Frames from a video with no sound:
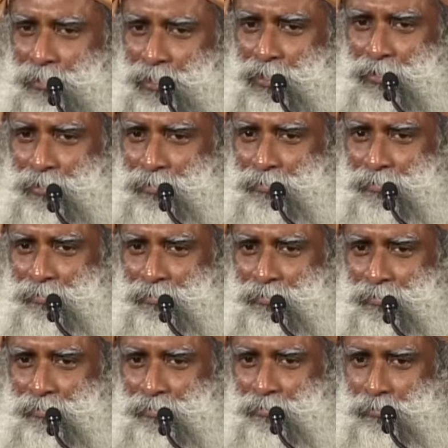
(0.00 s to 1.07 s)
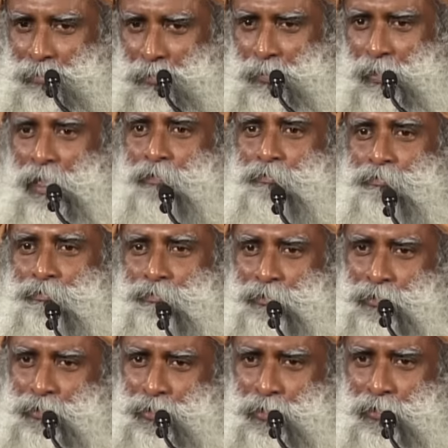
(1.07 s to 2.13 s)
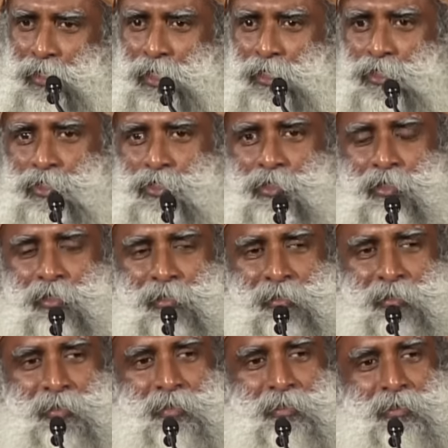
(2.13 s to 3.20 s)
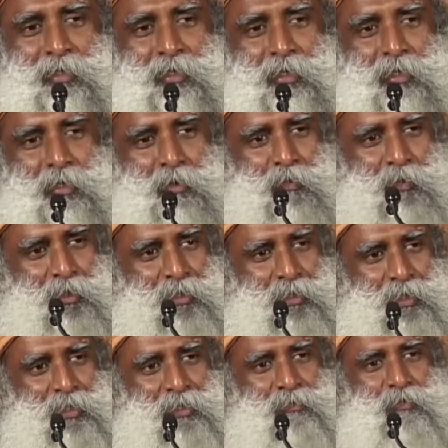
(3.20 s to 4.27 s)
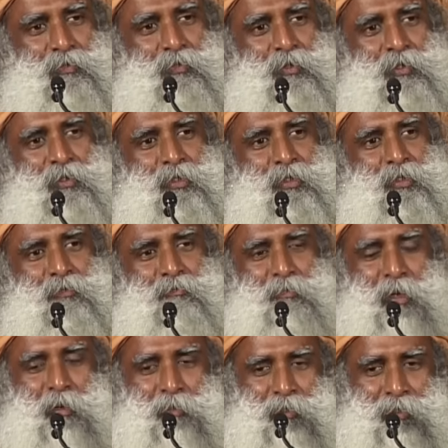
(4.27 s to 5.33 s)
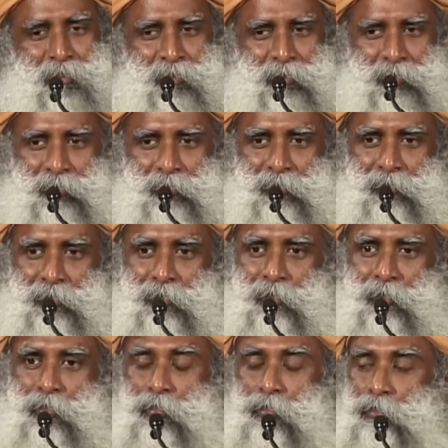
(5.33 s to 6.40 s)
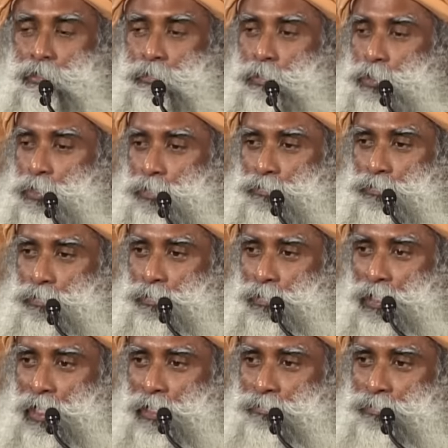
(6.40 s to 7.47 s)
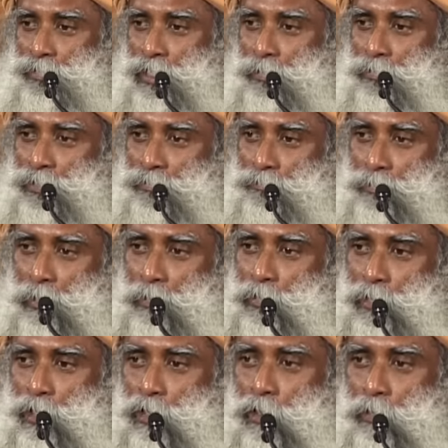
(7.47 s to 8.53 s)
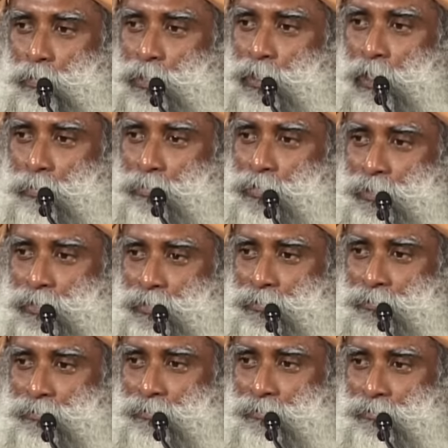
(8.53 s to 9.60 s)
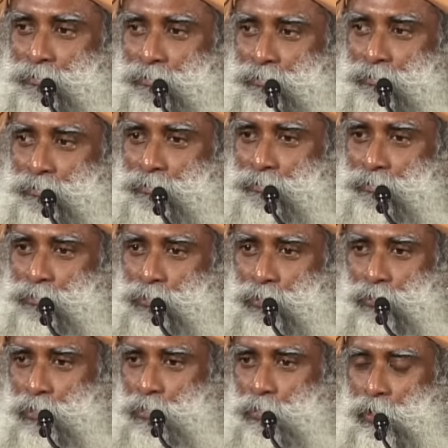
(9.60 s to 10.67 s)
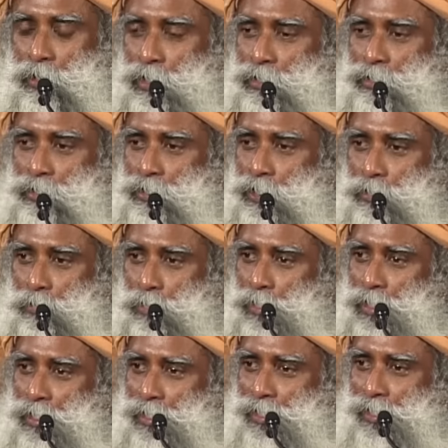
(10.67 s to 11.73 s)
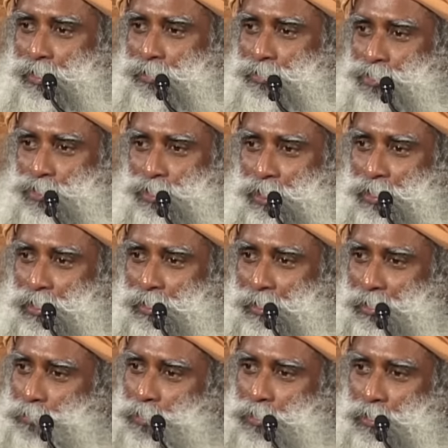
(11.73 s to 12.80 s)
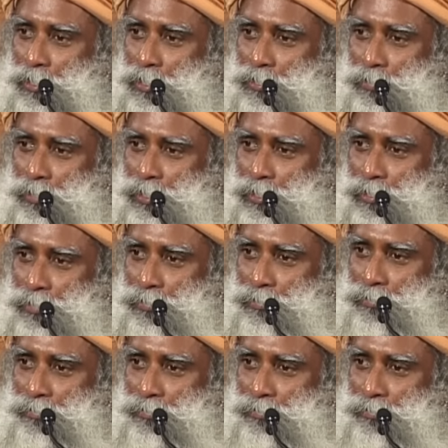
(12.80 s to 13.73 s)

Yes, people have great struggles with these few years of memories. Suppose a few lifetimes of memory opened up, you know what a turmoil and struggle it would cause within you?